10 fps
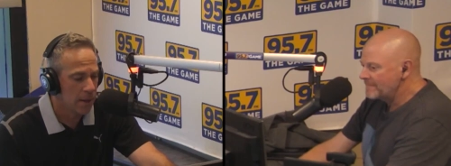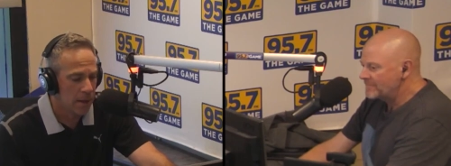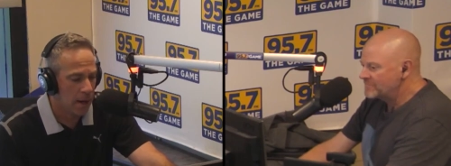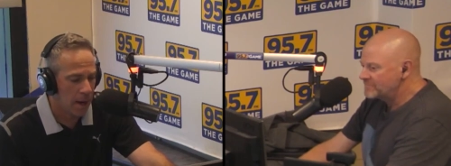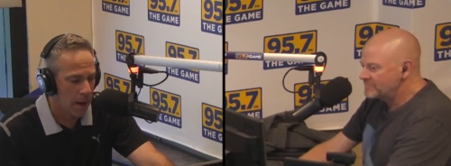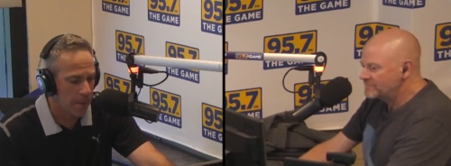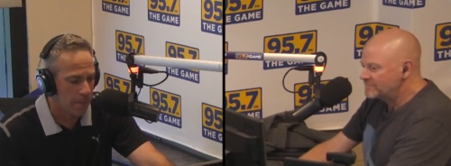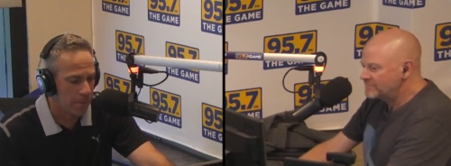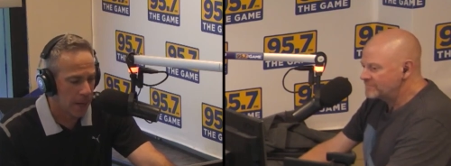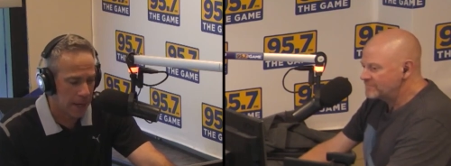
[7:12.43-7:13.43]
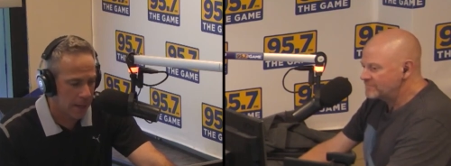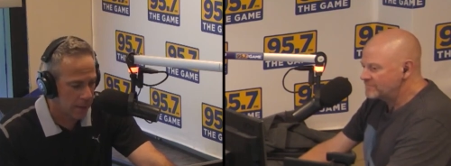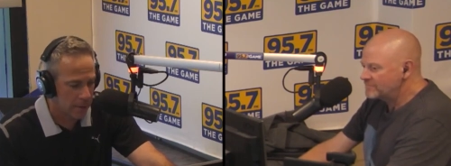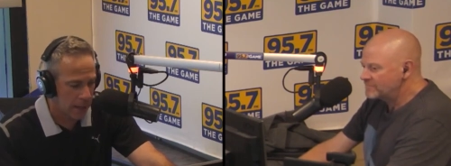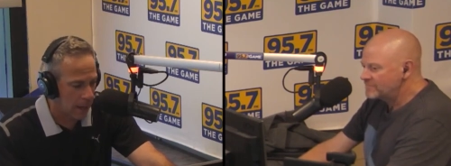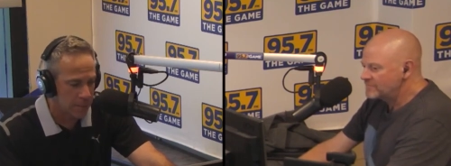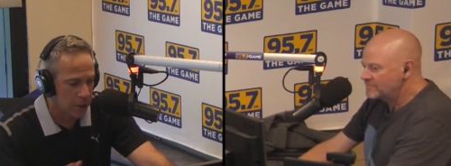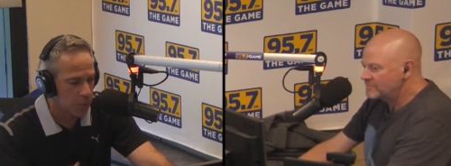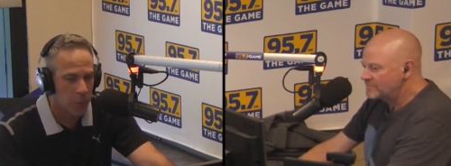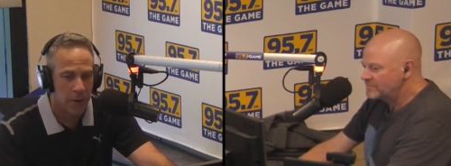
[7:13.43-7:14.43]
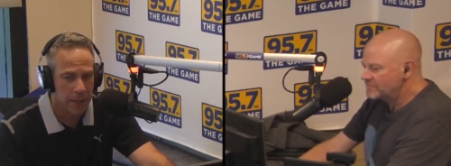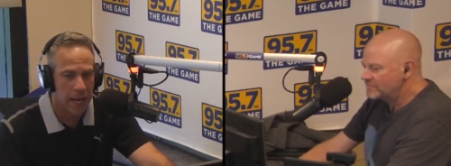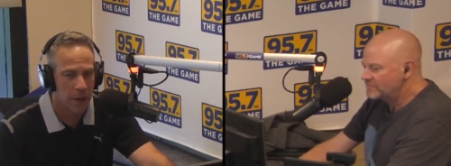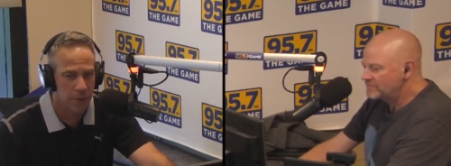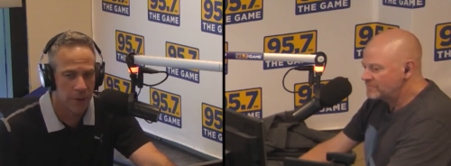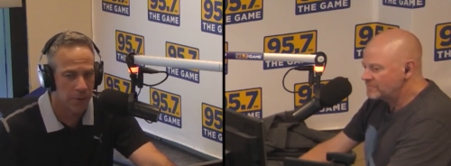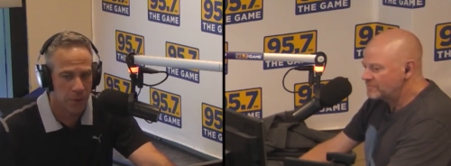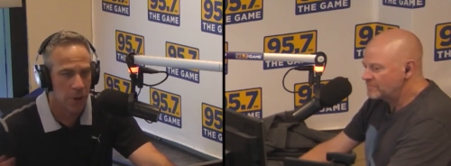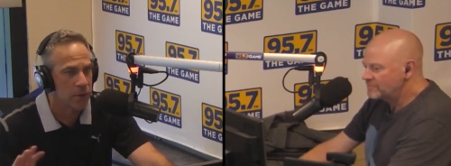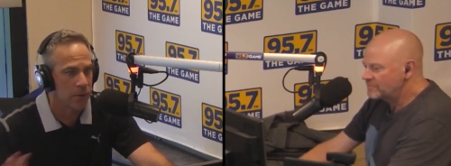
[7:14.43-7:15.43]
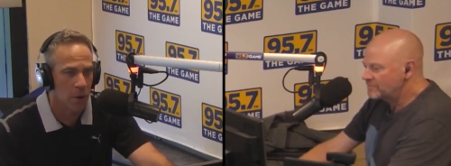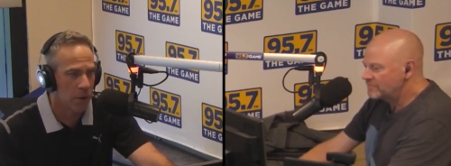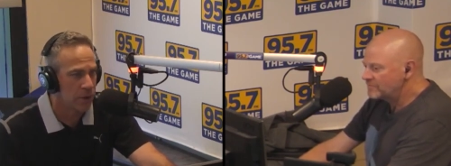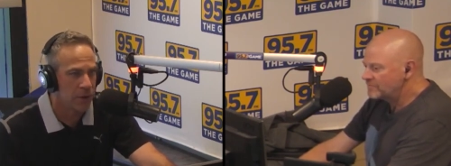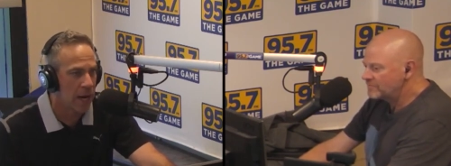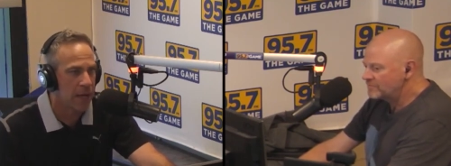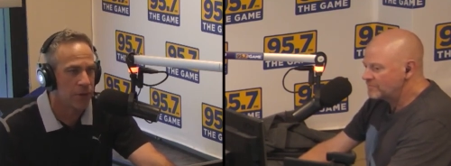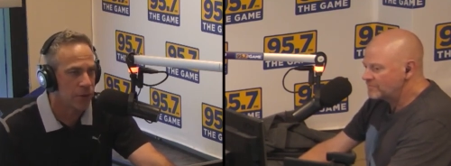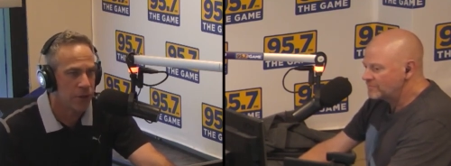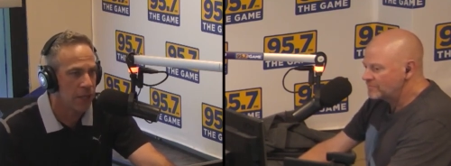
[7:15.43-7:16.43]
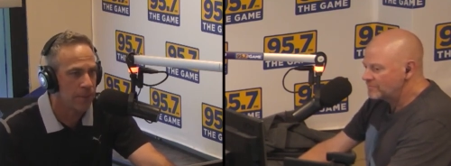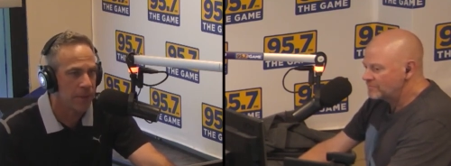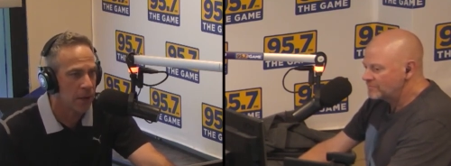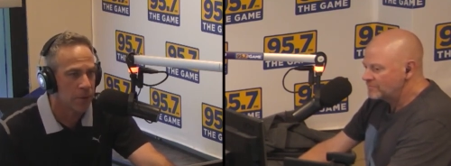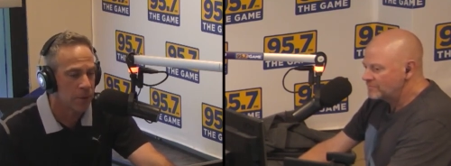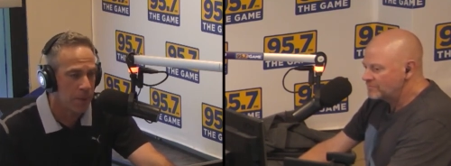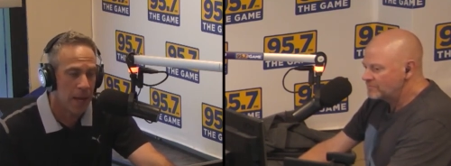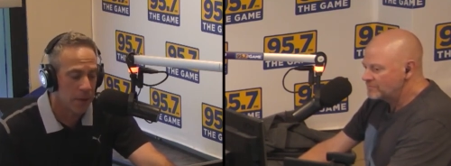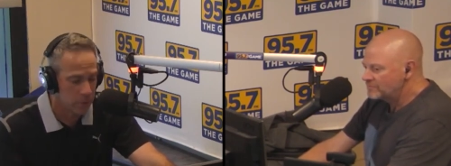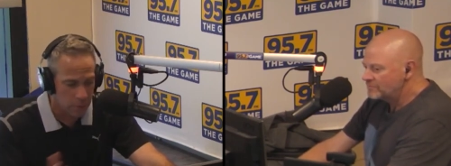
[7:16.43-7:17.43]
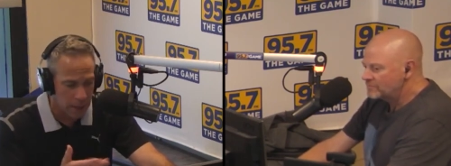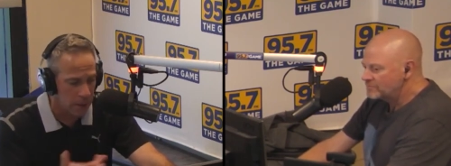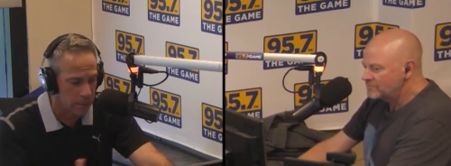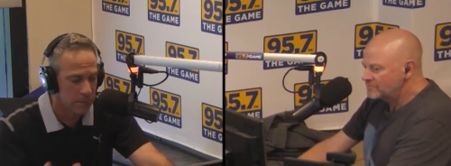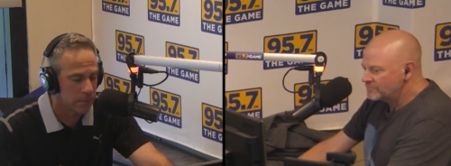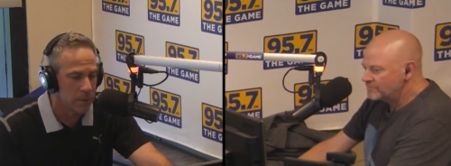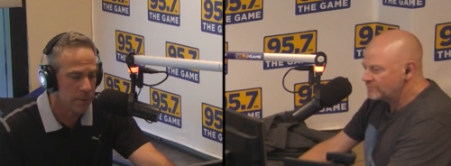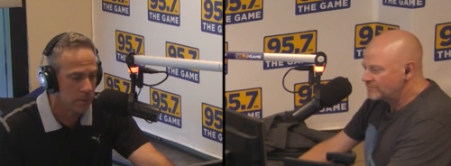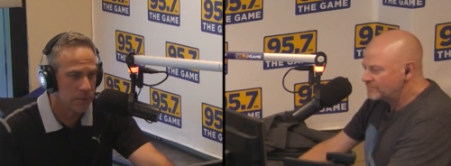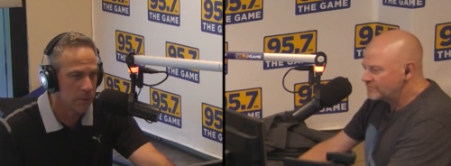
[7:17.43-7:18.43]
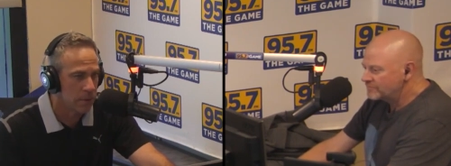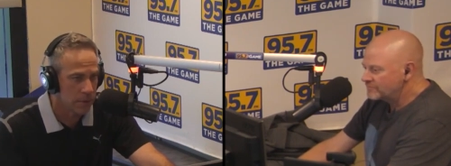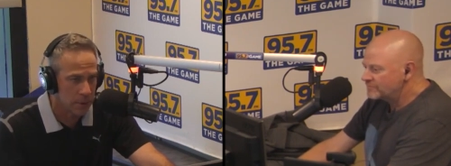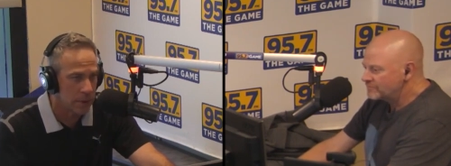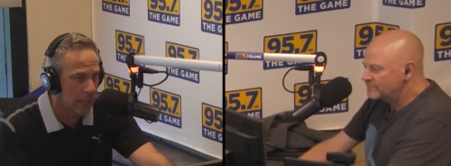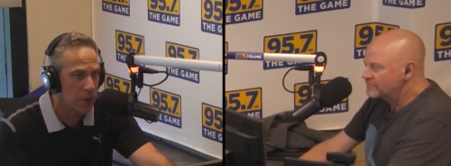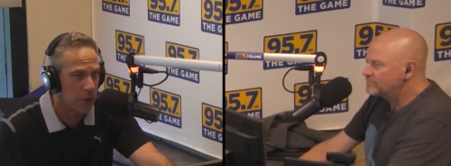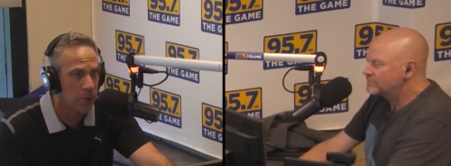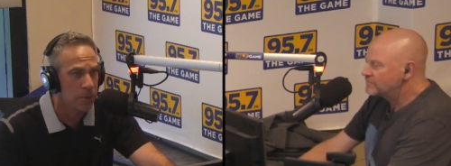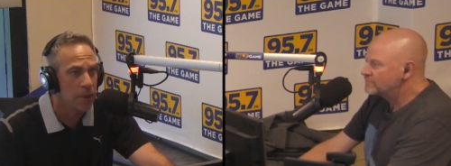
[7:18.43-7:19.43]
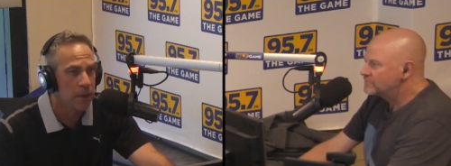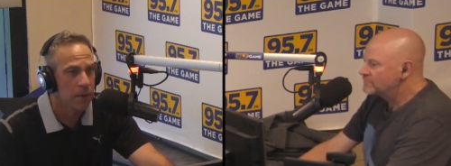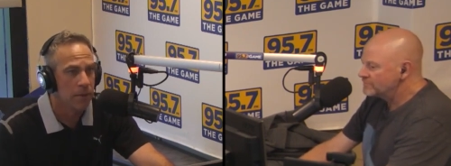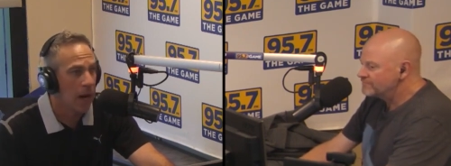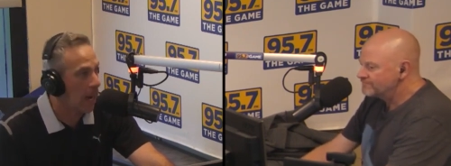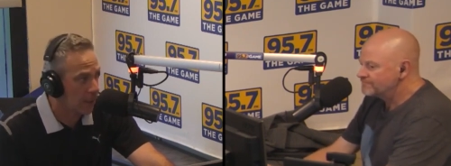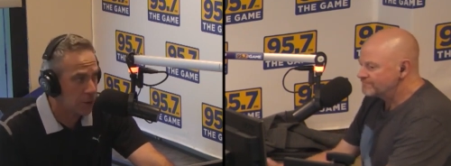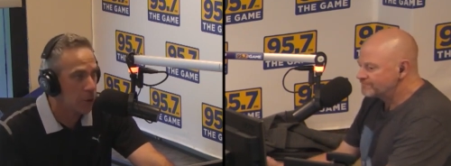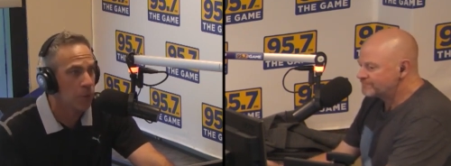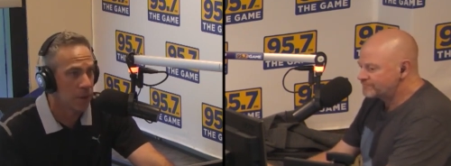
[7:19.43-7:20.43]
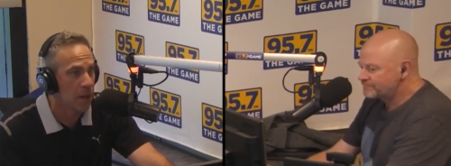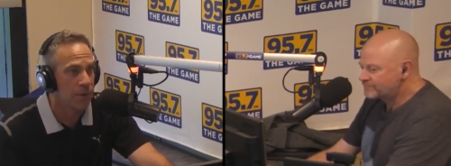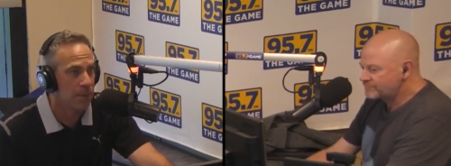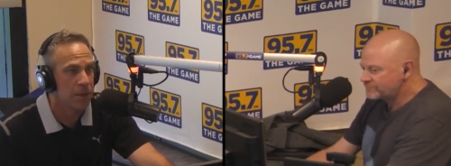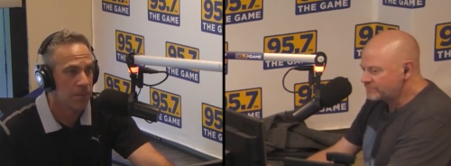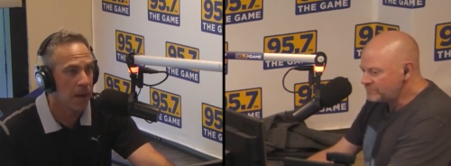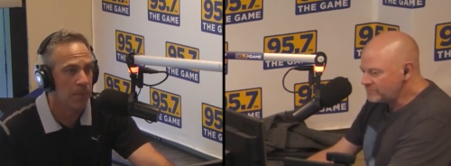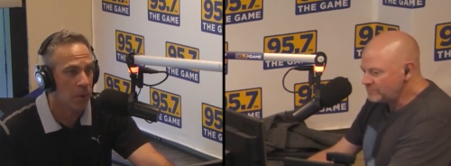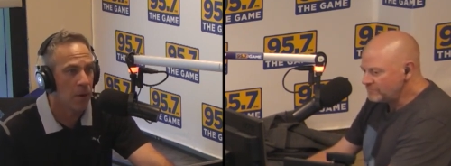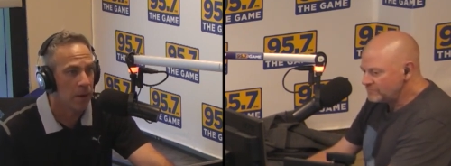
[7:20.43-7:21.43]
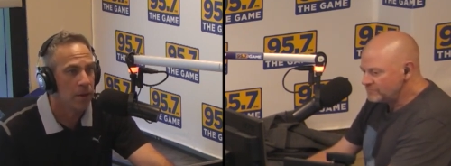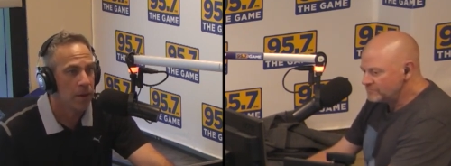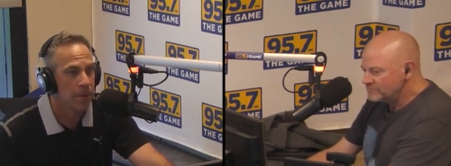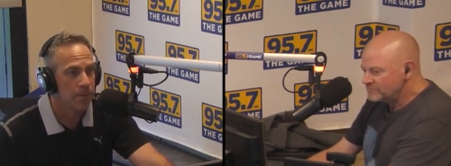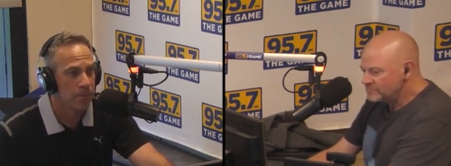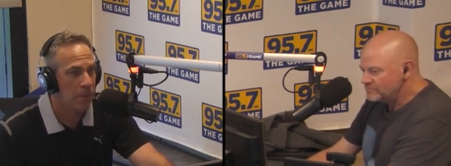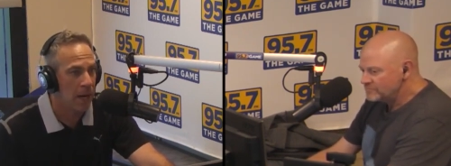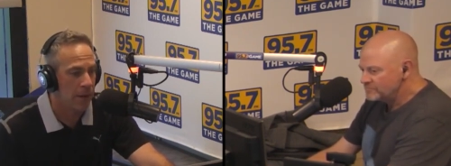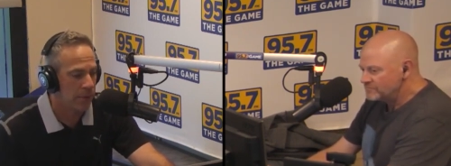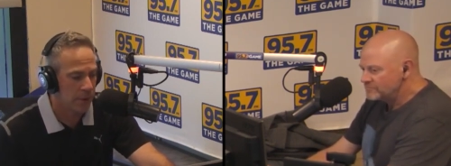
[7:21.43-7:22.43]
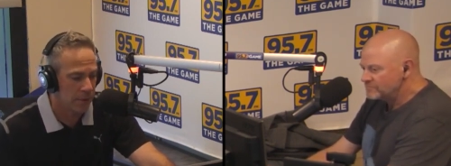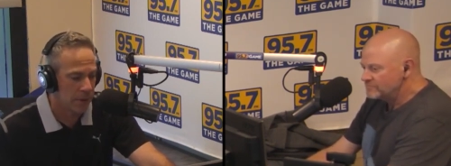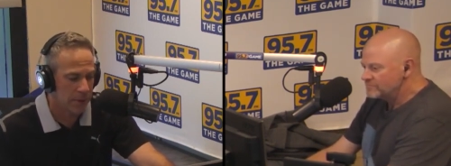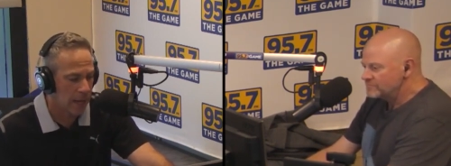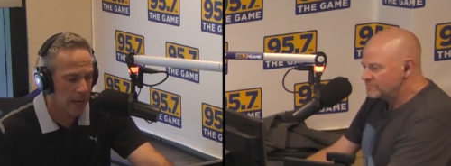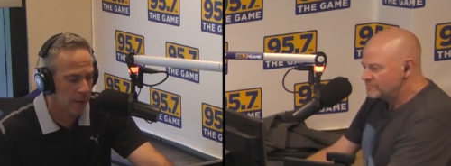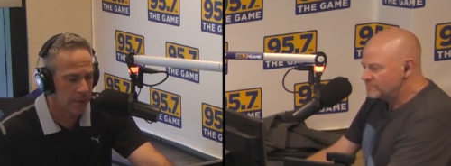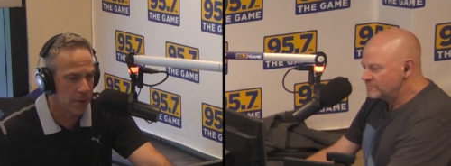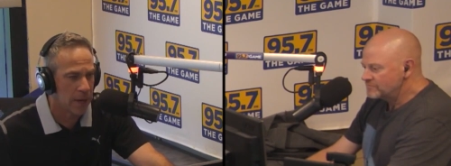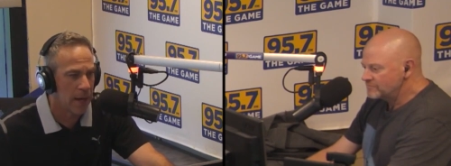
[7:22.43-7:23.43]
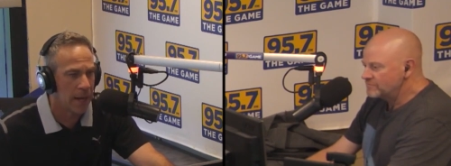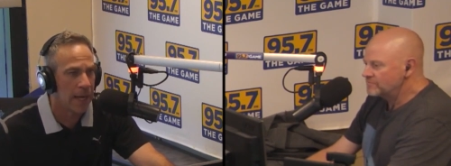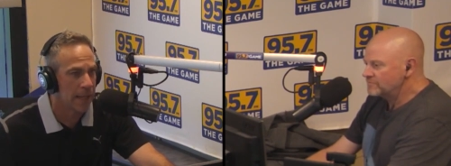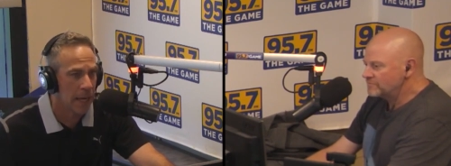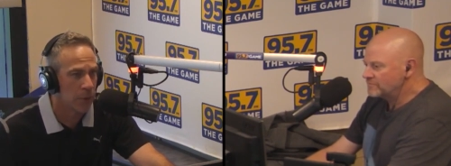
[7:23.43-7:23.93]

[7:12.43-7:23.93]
Speaker 1: Um, I, I, I'm just pointing out that for those who, oh, the Giants are cheap, they don't spend. Well, they do. I, too, would love them to spend more. But they're they're not they're not hanging out